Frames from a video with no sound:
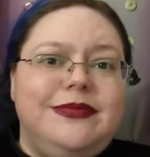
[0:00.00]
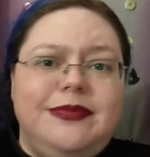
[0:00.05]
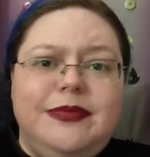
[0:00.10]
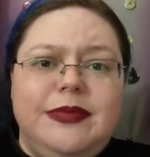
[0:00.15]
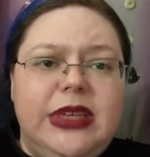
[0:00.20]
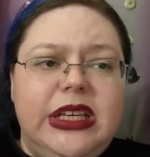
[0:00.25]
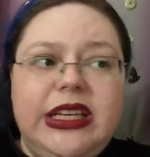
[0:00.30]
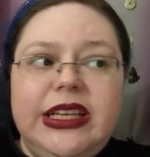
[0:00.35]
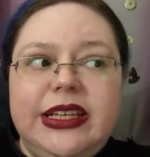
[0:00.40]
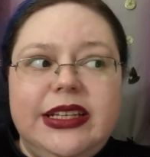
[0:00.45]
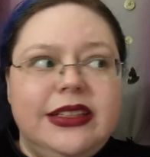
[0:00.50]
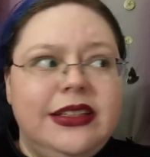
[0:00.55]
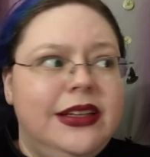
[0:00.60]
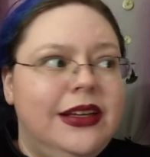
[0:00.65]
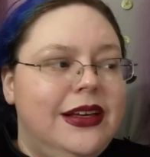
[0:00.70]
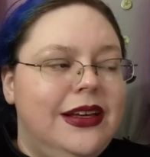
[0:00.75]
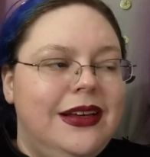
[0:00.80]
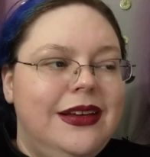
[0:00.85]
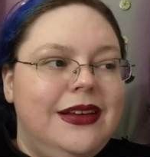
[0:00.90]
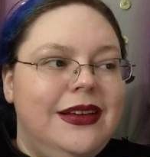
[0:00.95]
Me,
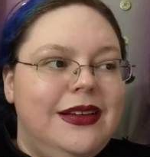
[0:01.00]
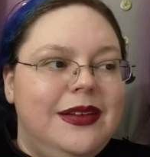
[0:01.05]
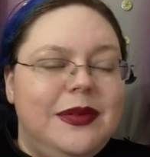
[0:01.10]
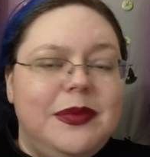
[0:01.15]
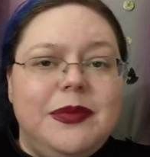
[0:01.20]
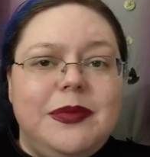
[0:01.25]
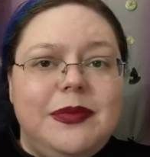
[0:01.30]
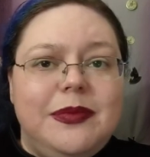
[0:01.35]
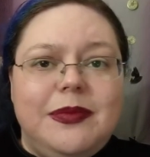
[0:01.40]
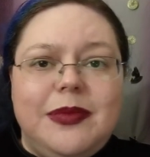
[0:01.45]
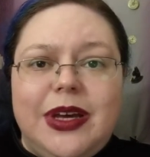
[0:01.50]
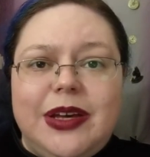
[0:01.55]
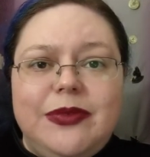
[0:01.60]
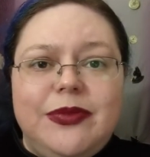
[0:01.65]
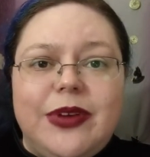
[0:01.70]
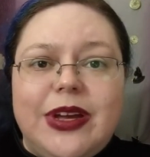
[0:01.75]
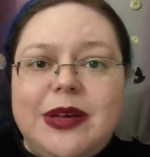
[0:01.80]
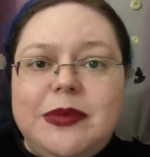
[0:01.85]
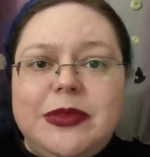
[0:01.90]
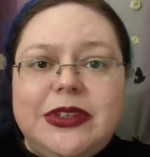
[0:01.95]
my
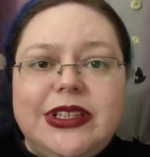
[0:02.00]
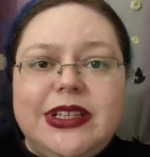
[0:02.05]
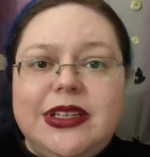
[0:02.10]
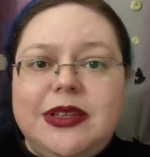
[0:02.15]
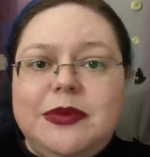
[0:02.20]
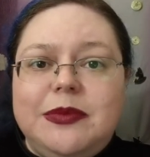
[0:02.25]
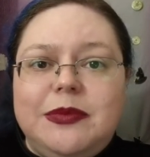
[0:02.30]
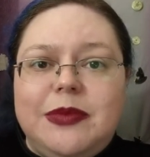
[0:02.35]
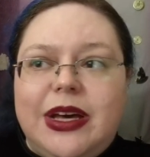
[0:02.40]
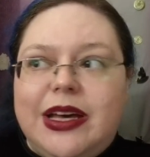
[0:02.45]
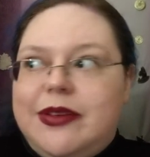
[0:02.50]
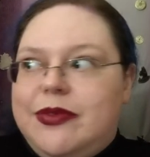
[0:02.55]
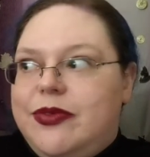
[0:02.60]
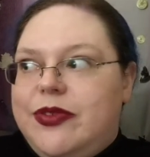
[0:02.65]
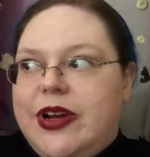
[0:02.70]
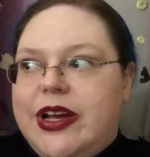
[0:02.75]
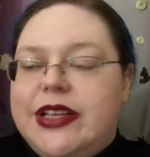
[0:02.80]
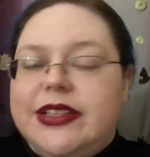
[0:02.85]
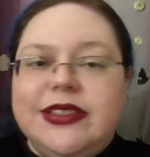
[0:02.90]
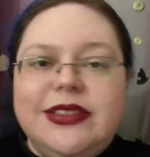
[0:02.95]
family, my
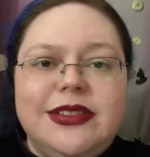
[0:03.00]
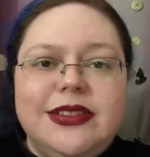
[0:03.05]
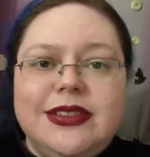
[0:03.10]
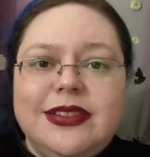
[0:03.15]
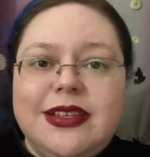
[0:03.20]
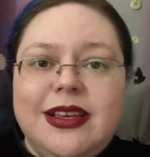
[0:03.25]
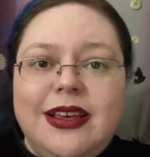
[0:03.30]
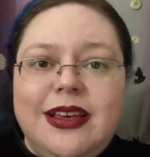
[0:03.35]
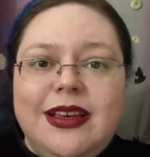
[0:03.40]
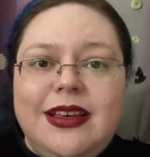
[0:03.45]
friends,